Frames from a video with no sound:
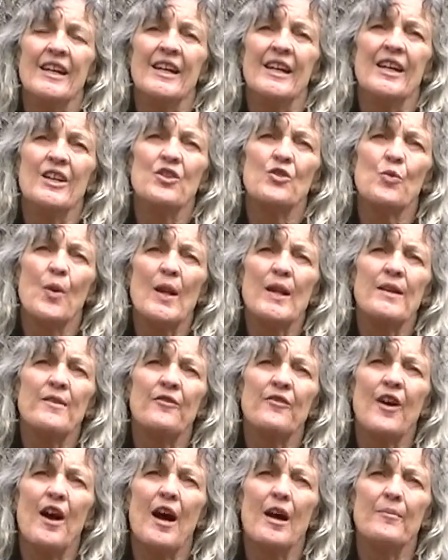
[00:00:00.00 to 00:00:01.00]
At Dwelly
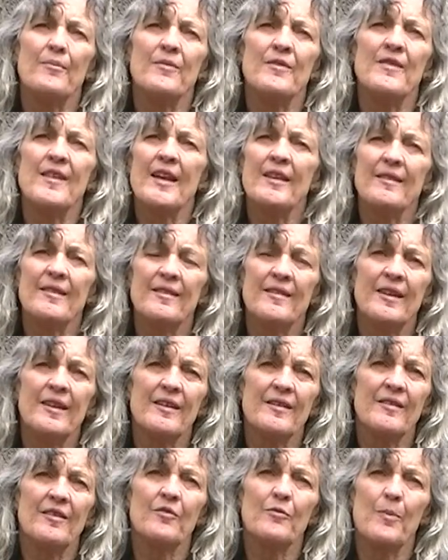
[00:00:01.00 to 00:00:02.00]
Farm, dense
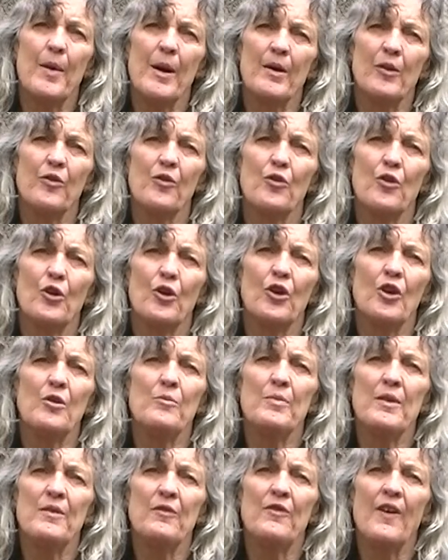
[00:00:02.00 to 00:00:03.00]
thickets of buckthorn can
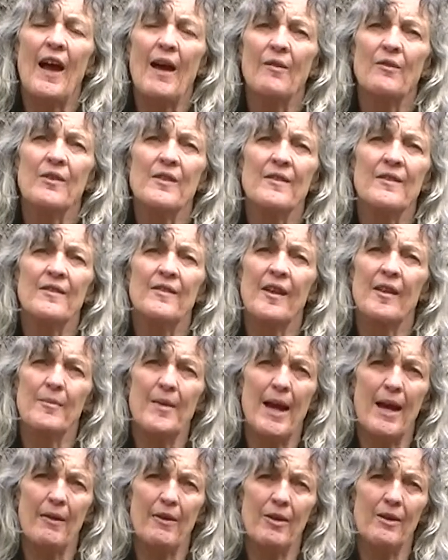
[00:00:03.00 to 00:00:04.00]
be found in some
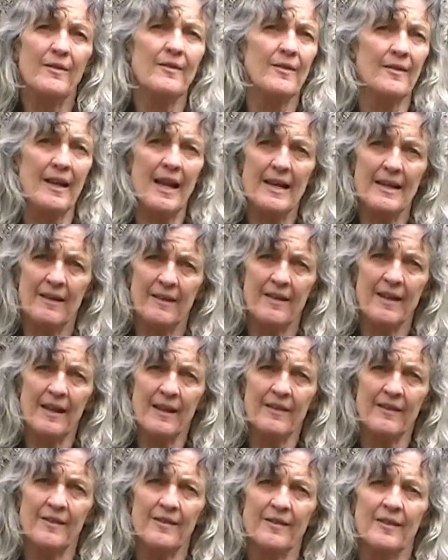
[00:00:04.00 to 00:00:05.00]
areas, like
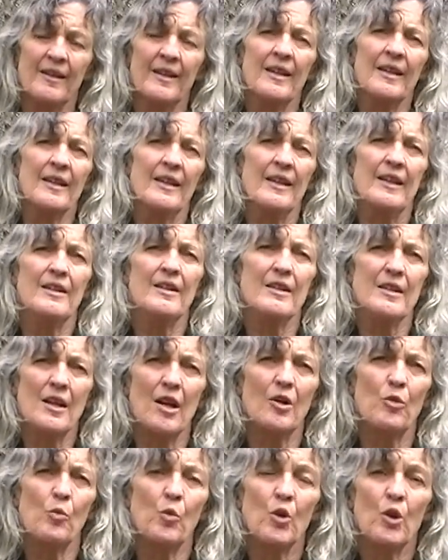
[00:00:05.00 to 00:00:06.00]
this, in the
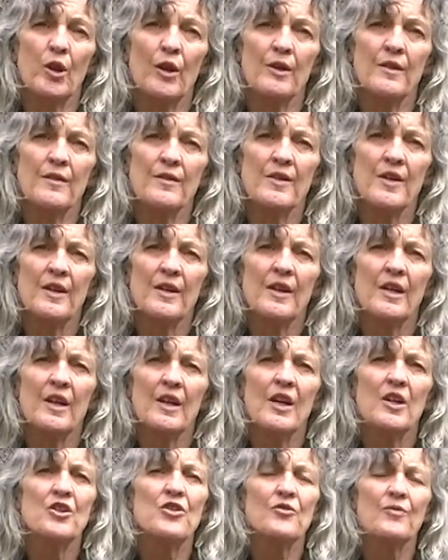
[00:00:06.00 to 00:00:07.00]
young woodland,
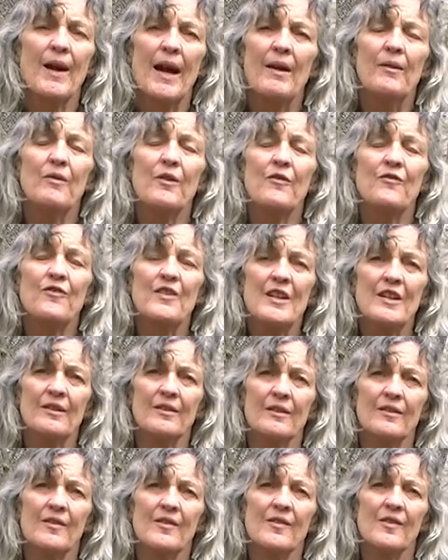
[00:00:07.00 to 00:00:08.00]
and around the
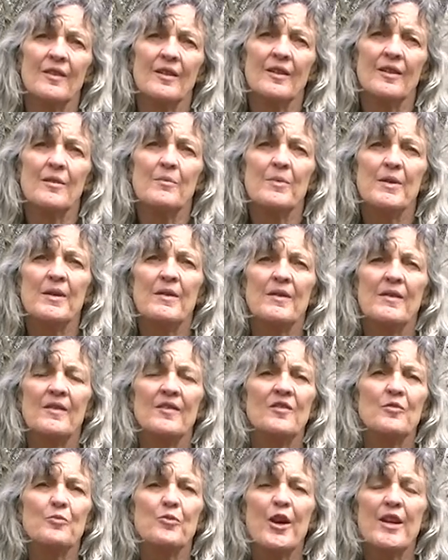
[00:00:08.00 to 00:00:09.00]
fields, but it is
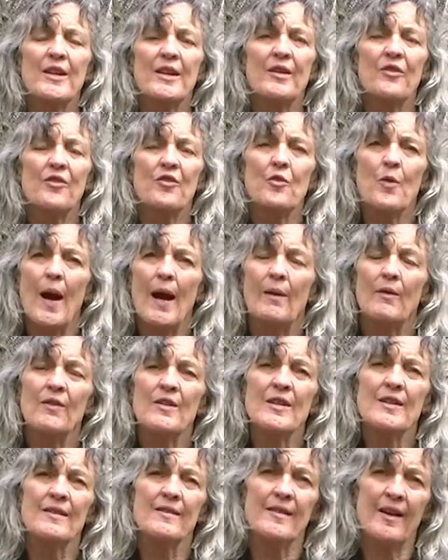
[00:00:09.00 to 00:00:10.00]
spreading throughout
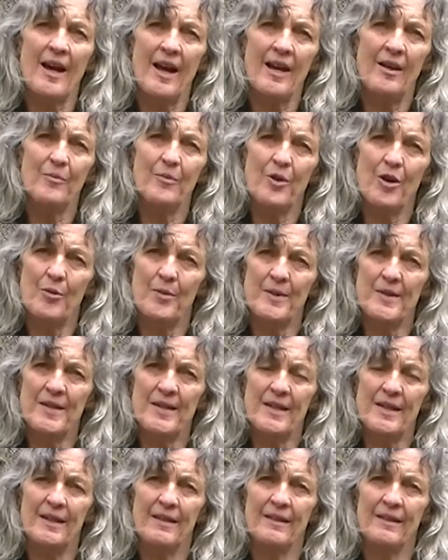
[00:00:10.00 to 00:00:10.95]
the entire property.